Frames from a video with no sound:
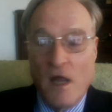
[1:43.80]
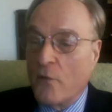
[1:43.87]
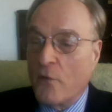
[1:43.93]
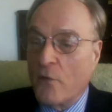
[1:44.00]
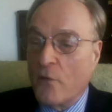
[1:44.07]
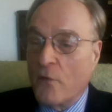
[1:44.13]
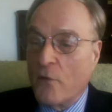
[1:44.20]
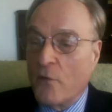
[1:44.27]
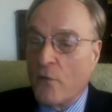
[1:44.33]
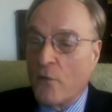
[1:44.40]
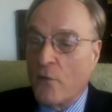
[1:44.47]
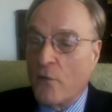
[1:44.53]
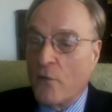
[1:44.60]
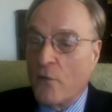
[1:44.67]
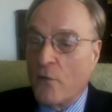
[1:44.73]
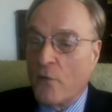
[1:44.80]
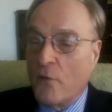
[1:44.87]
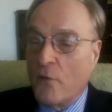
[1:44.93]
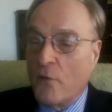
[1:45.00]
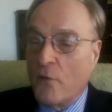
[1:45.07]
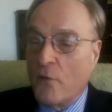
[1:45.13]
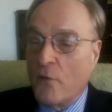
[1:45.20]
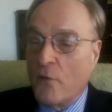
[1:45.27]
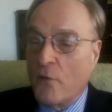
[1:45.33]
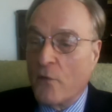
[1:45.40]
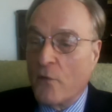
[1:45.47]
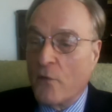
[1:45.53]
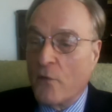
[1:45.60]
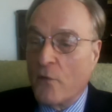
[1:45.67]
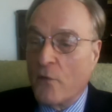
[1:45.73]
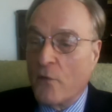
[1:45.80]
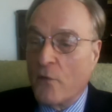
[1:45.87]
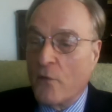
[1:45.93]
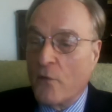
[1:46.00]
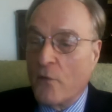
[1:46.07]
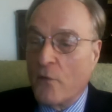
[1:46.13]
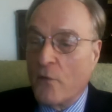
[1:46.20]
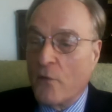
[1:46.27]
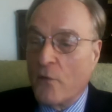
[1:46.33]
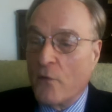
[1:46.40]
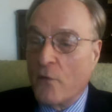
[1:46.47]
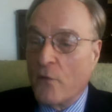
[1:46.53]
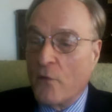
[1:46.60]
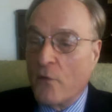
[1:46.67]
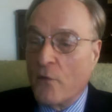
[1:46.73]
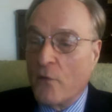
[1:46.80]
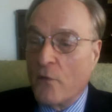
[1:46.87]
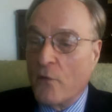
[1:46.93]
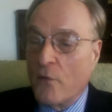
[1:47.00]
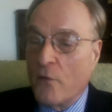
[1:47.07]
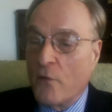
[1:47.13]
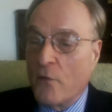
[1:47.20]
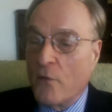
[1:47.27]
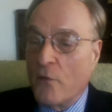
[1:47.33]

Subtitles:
Robin Williams was beloved by